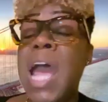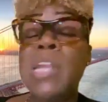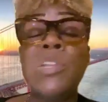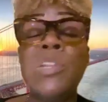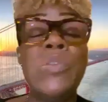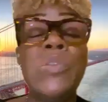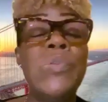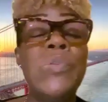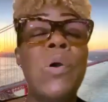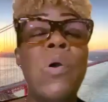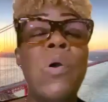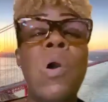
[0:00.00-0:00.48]

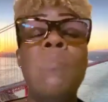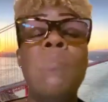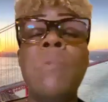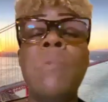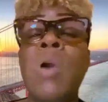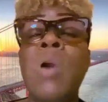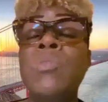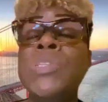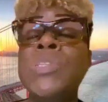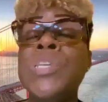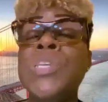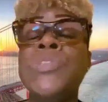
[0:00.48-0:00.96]
no
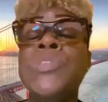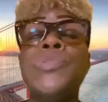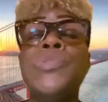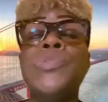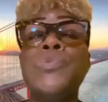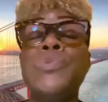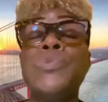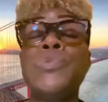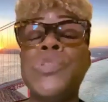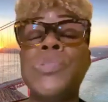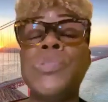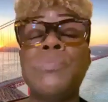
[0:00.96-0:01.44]
amount is
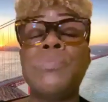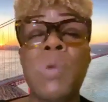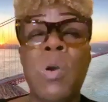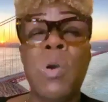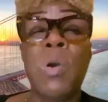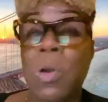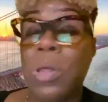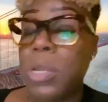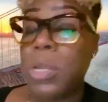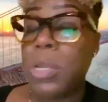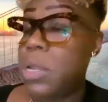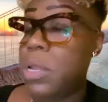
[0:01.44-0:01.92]
too
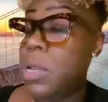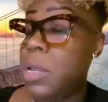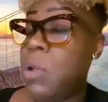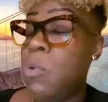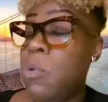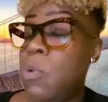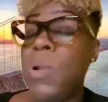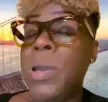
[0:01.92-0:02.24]
small.